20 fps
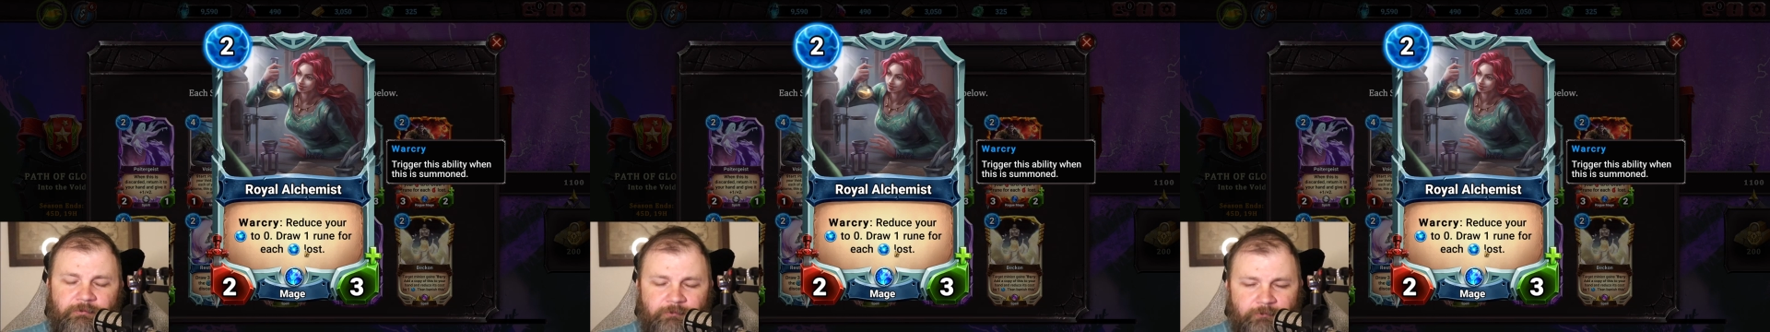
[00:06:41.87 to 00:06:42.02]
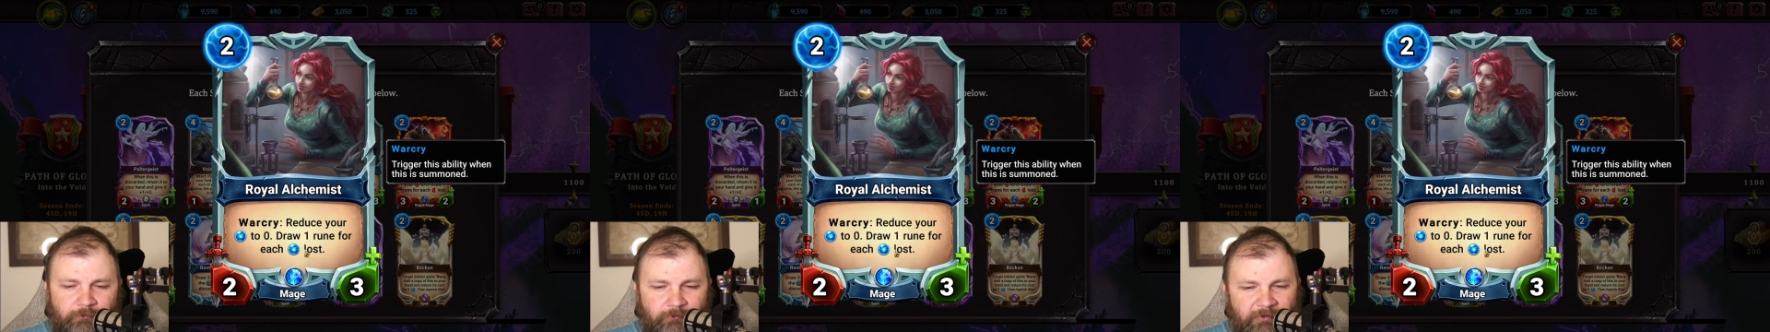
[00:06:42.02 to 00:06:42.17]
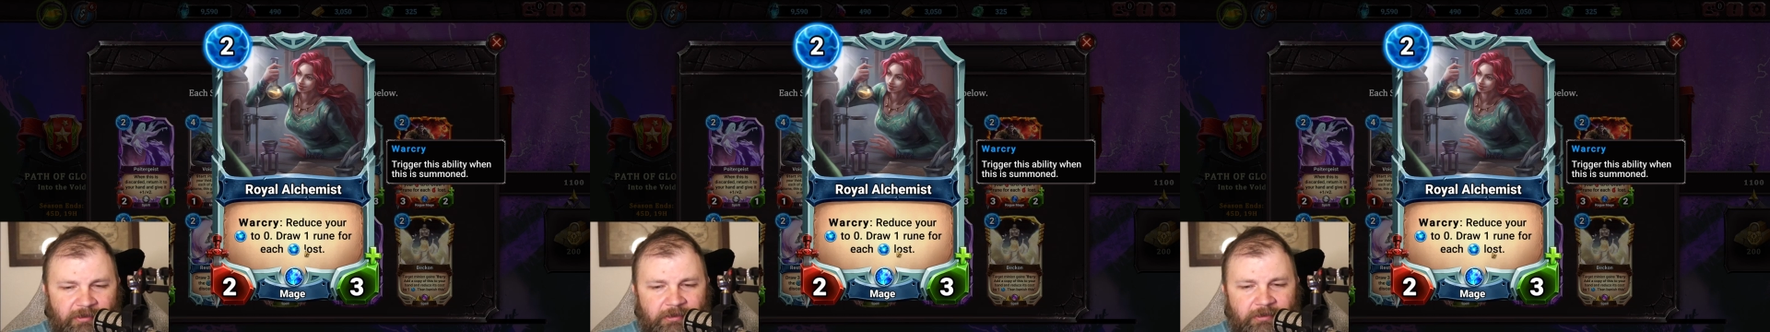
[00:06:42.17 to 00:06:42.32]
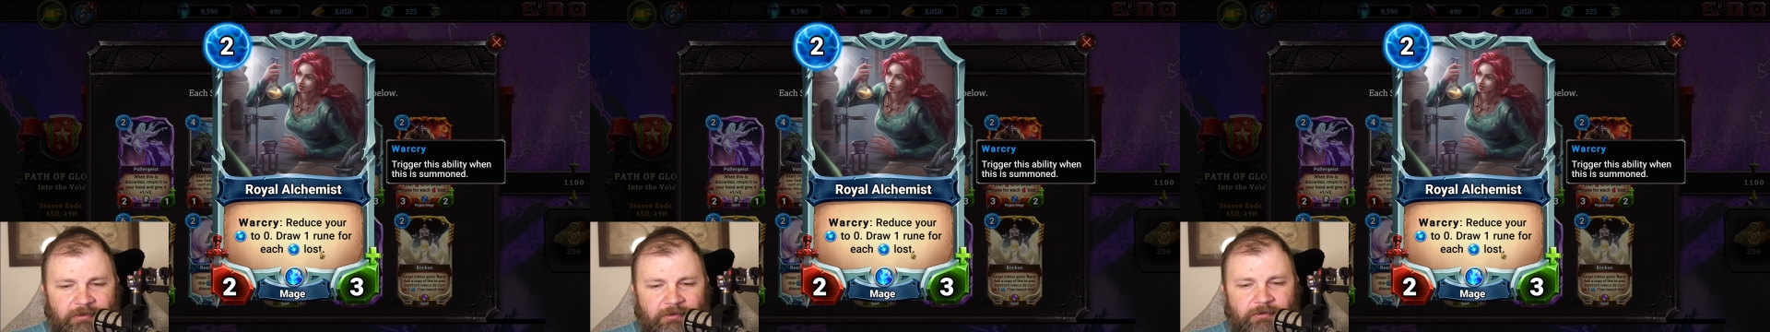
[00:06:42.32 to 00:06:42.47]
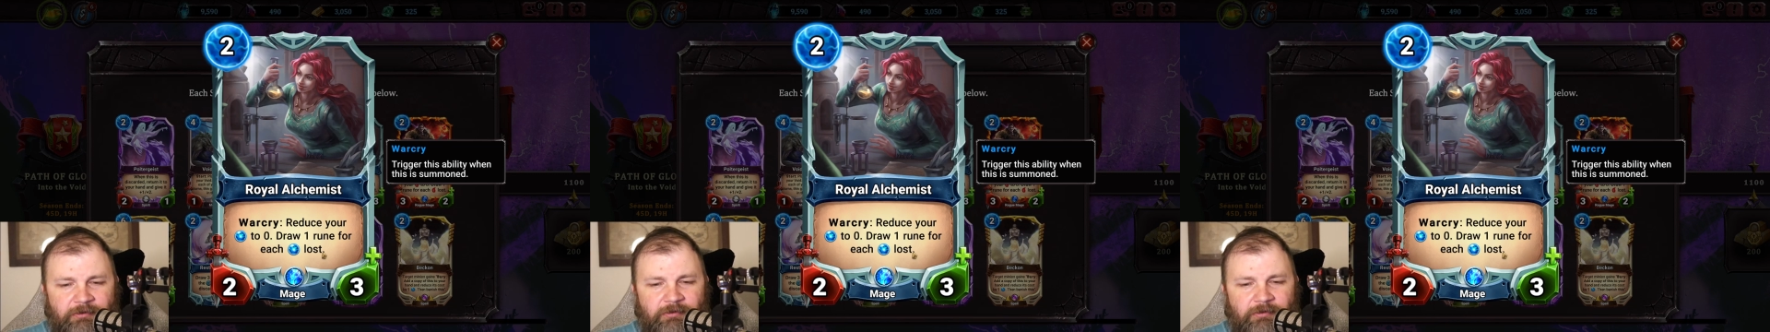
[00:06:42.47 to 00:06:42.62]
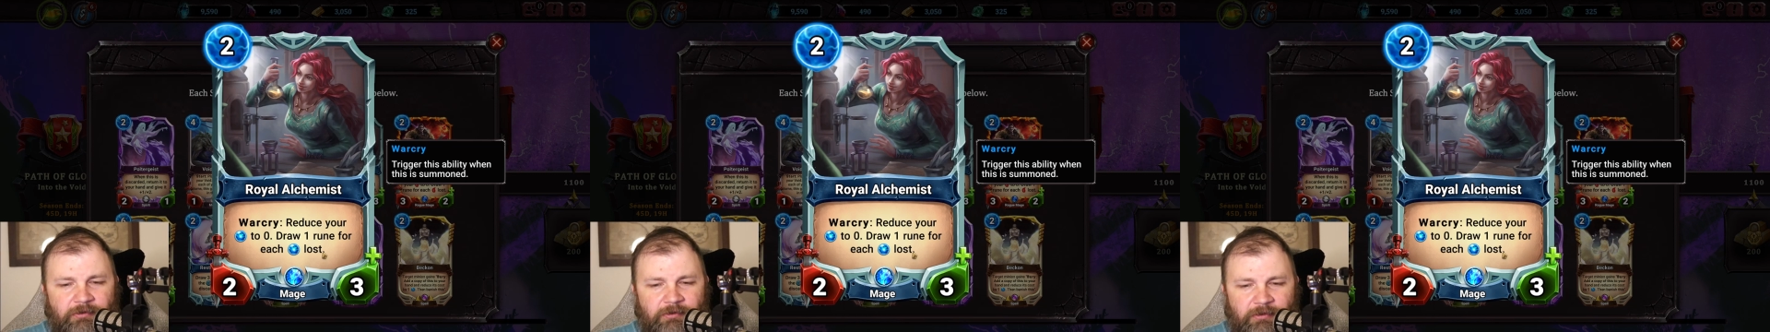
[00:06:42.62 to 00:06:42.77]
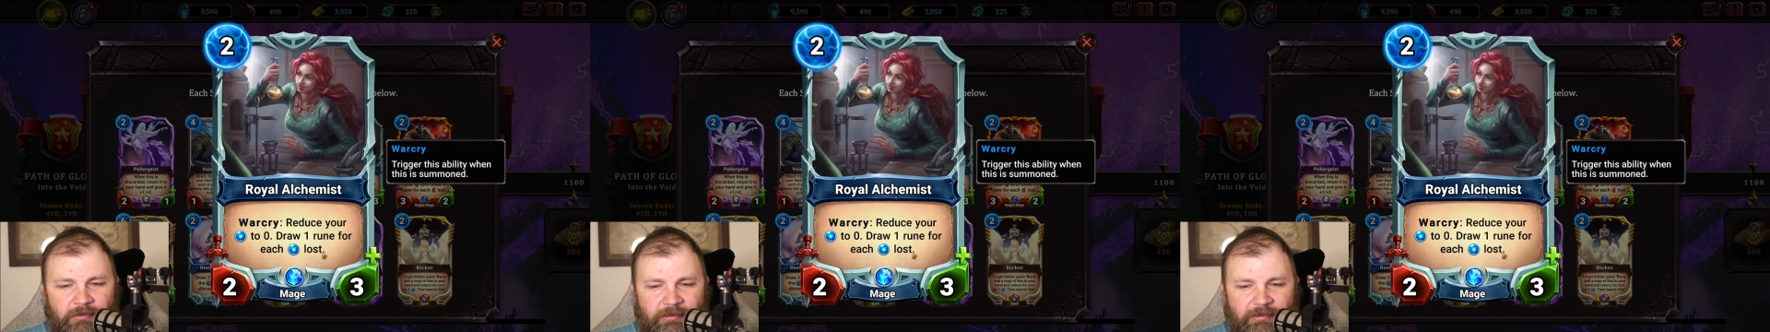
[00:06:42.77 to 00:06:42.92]
mana
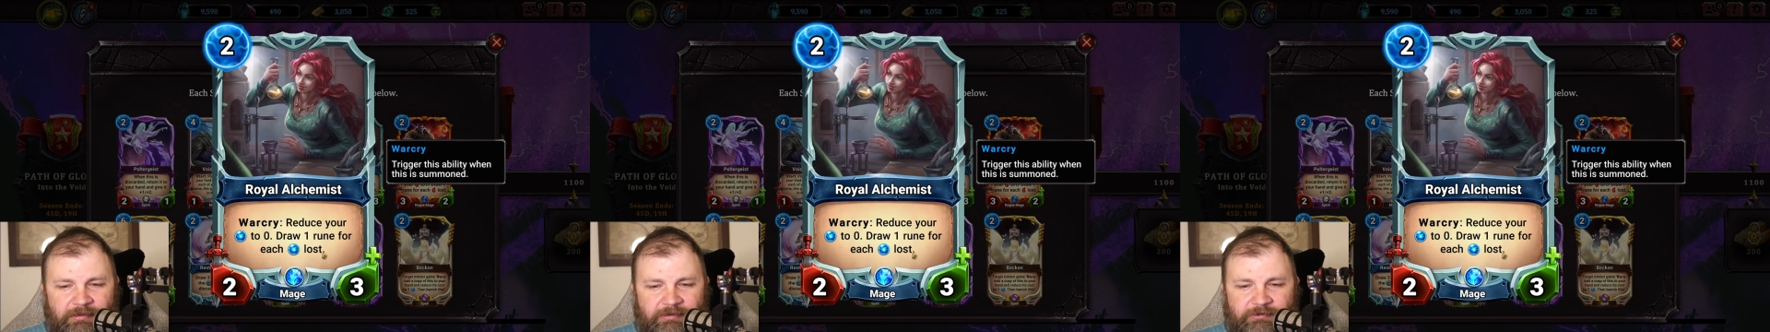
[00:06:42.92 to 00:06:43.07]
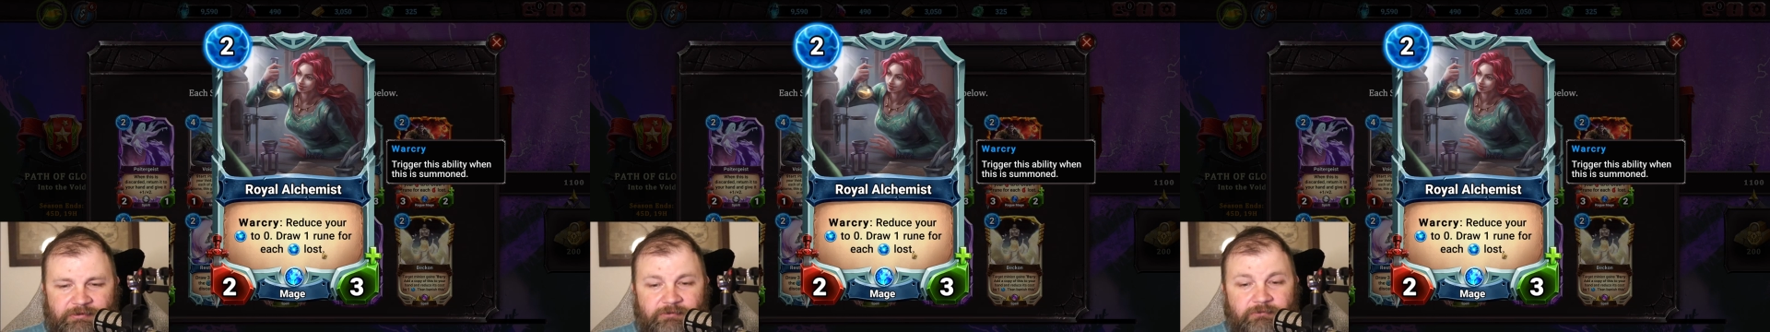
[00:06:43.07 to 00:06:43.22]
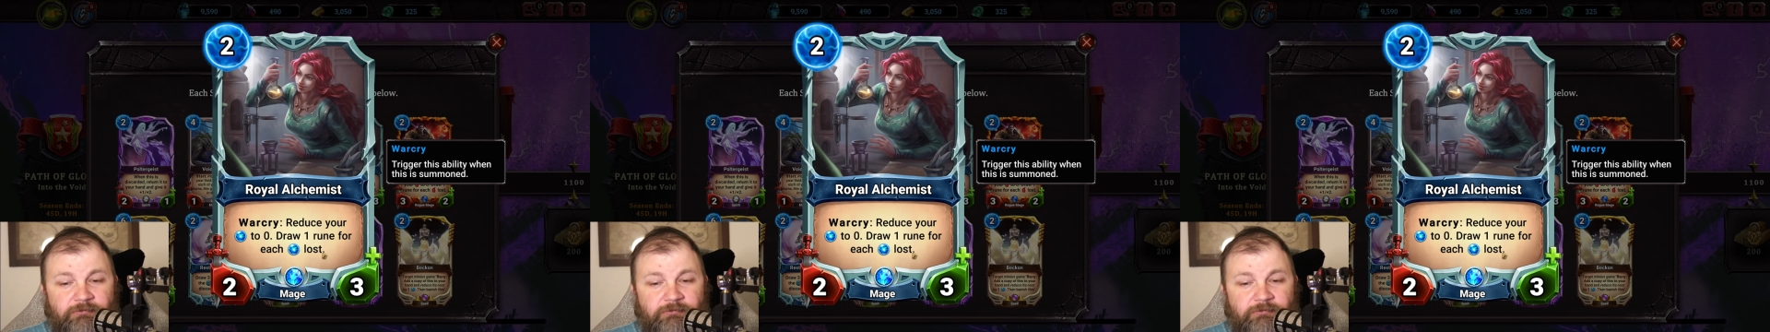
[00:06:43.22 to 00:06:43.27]
loss.